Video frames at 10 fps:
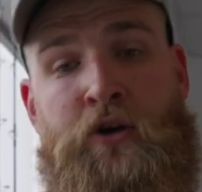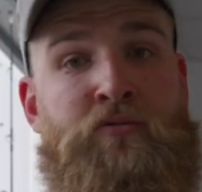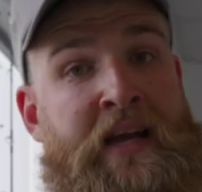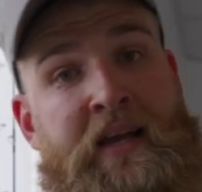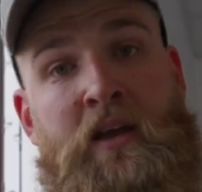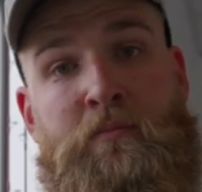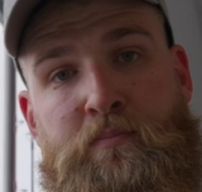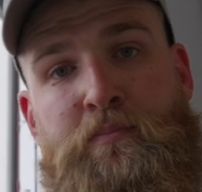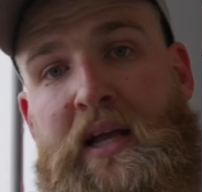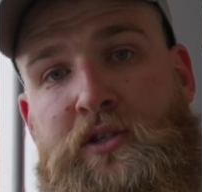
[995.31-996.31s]

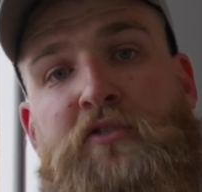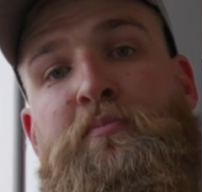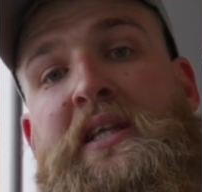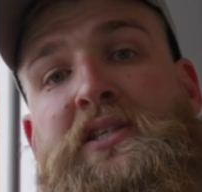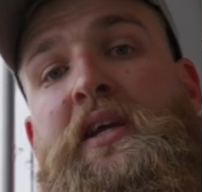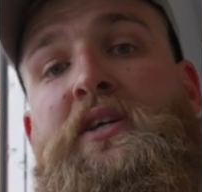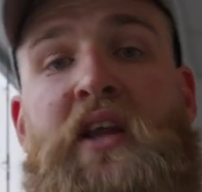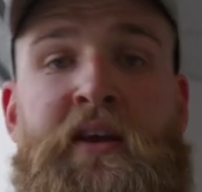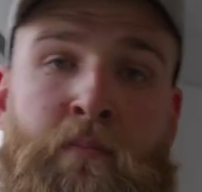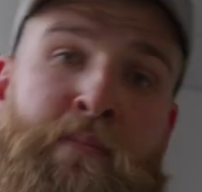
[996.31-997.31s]
cranking big soft
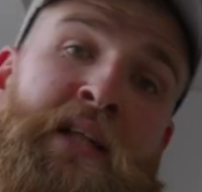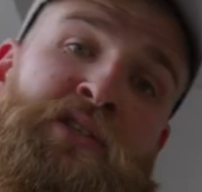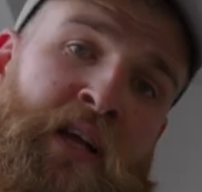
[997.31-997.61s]
plastics like the Match